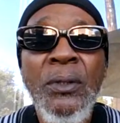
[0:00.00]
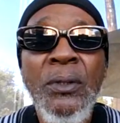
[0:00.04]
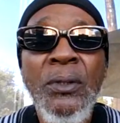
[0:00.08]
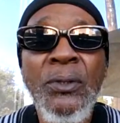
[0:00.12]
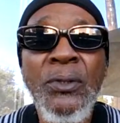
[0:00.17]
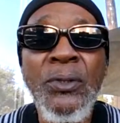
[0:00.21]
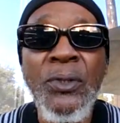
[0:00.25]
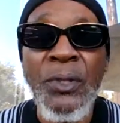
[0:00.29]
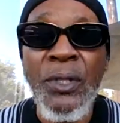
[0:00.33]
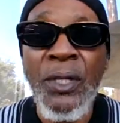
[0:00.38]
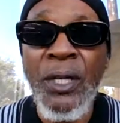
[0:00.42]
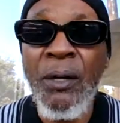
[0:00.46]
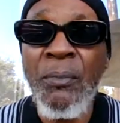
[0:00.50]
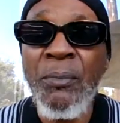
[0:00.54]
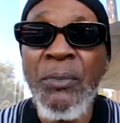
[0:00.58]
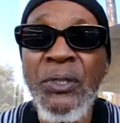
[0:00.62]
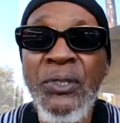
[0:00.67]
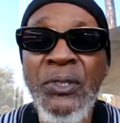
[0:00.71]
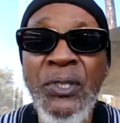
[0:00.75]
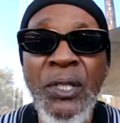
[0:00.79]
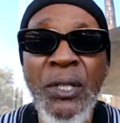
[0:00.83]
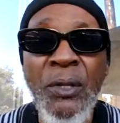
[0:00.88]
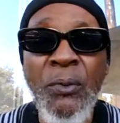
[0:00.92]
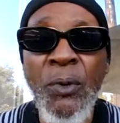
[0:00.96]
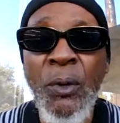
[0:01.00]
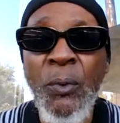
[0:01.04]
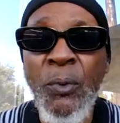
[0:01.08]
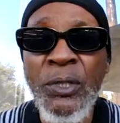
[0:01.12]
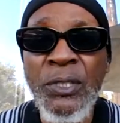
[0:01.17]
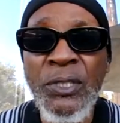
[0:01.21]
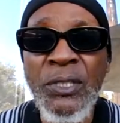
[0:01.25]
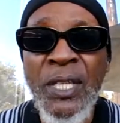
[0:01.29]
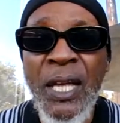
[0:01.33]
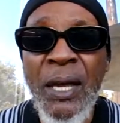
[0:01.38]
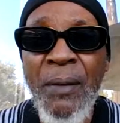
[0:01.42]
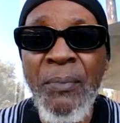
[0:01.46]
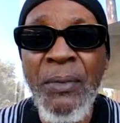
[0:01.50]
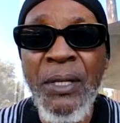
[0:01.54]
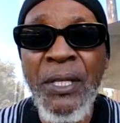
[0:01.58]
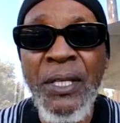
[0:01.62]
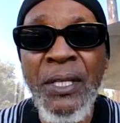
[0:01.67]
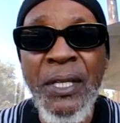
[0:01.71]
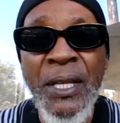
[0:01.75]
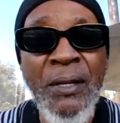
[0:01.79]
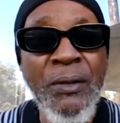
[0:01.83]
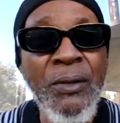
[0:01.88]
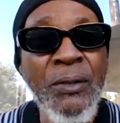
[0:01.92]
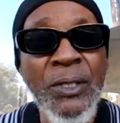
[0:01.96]
So the government said, well, what does that
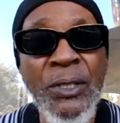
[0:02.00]
mean?